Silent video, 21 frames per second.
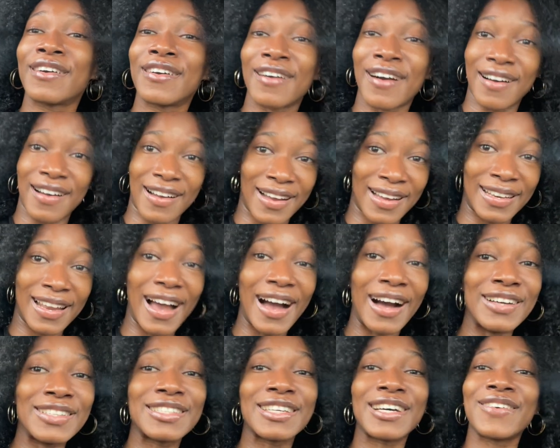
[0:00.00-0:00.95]
gone
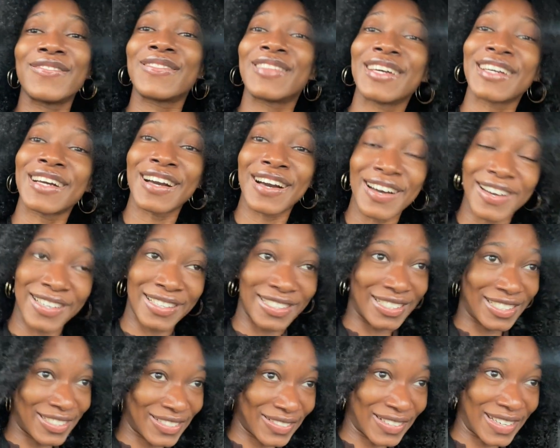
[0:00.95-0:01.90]
out of the
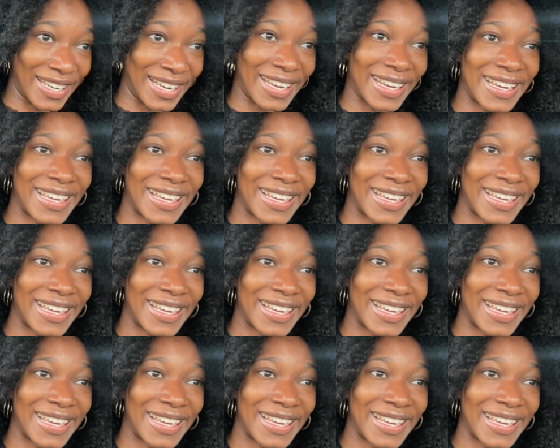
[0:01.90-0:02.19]
country.